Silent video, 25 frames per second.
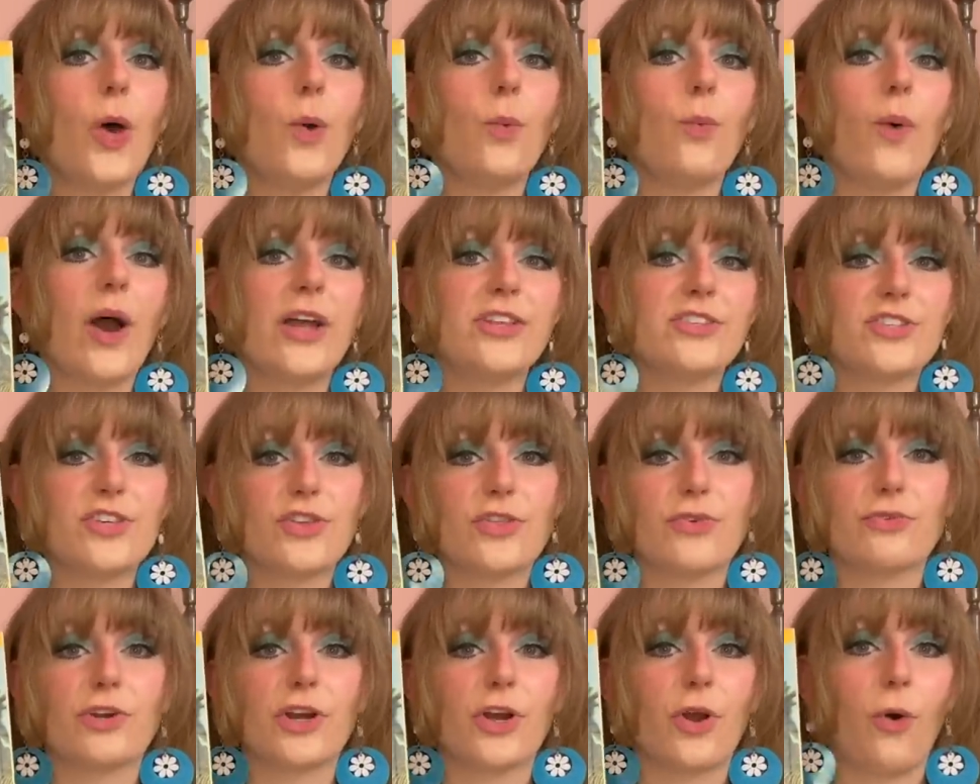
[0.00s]
went to
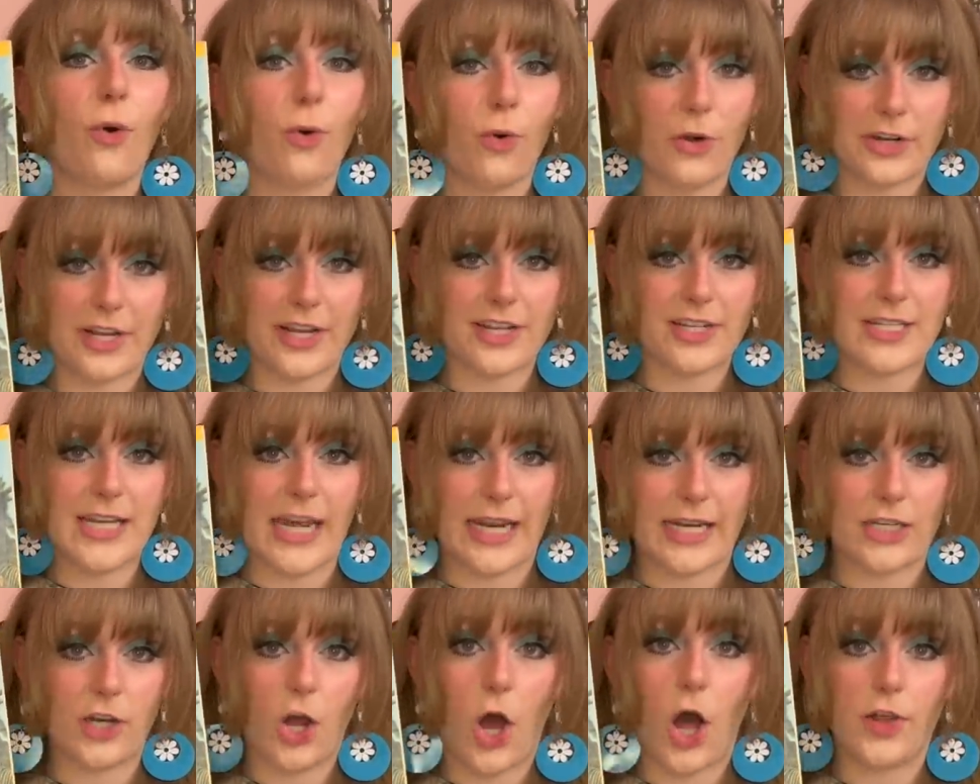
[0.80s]
the recording
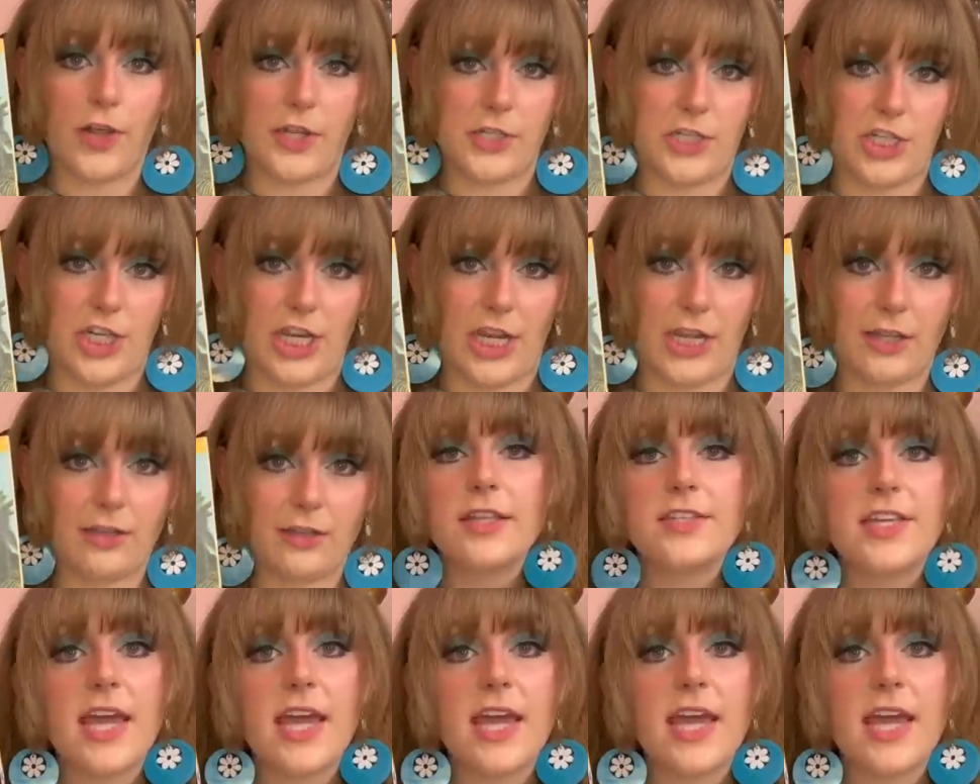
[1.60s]
technology.